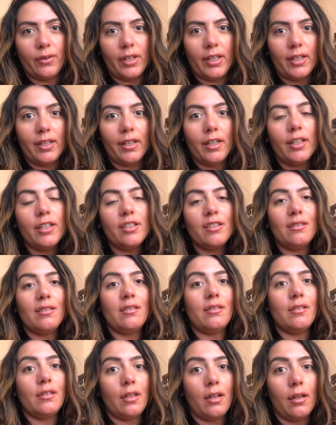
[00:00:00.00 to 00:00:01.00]
freak.
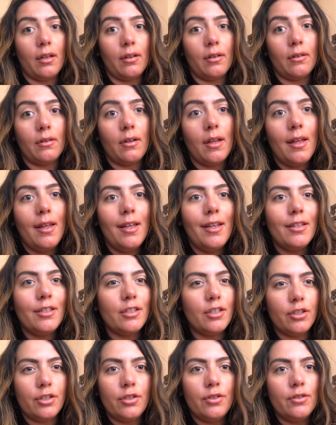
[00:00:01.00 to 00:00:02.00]
So
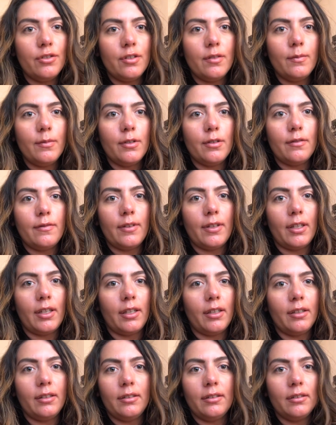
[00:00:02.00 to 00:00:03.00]
to choose a
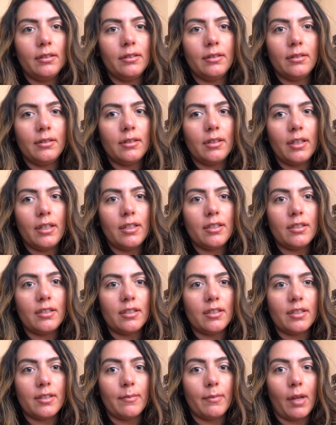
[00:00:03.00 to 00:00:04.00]
movie is
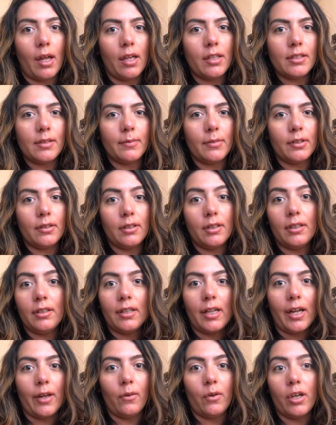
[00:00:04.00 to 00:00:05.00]
just impossible.
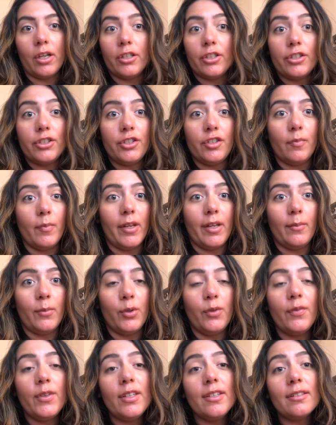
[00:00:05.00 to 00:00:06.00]
I watch too many
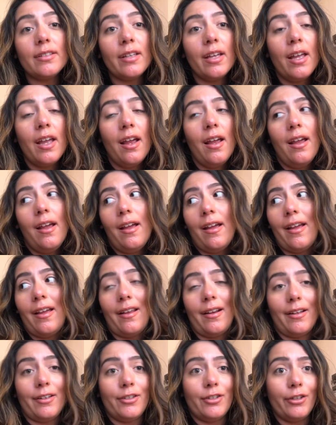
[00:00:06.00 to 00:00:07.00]
movies,
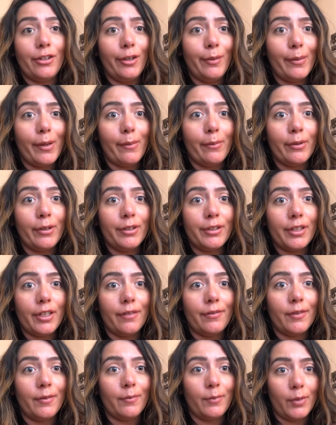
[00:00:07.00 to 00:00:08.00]
and I'd show you my
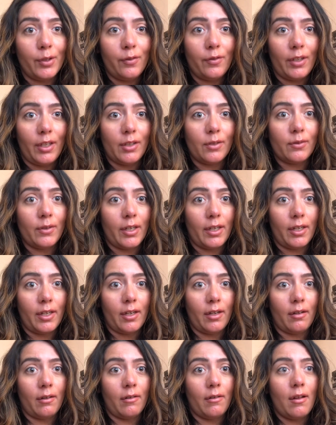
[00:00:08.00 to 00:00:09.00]
bookshelf of movies right
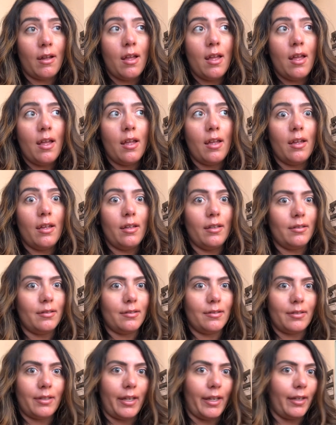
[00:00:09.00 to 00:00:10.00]
now.
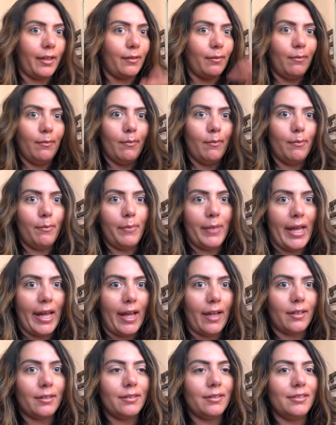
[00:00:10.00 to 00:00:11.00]
It's like
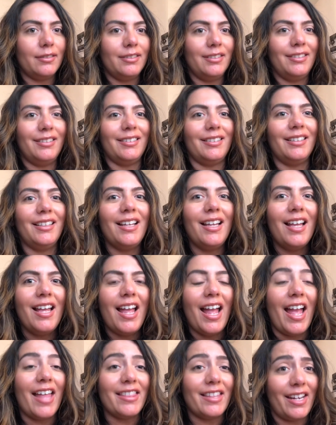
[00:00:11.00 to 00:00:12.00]
packed.
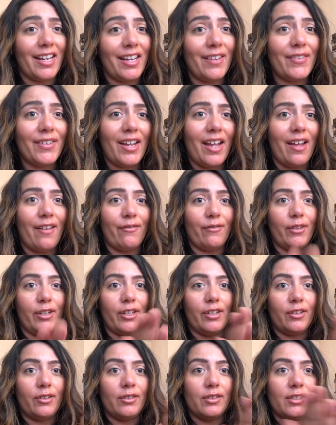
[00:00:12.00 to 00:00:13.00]
And then I even have
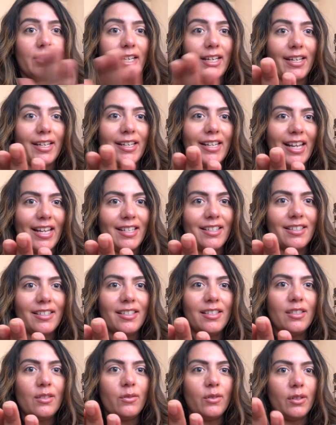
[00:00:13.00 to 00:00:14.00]
one of those like
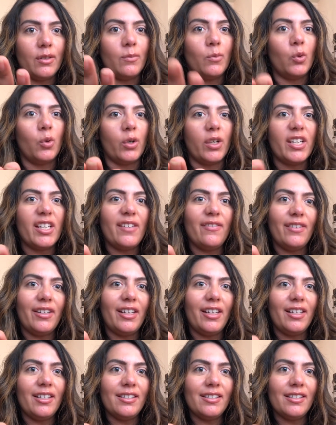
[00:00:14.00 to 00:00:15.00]
cases with more
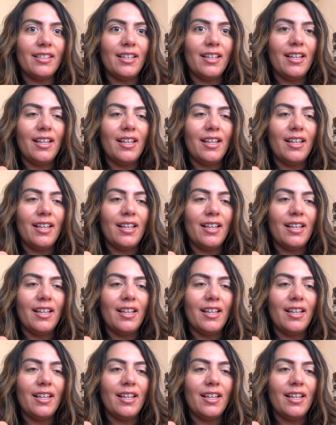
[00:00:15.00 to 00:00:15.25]
DVDs.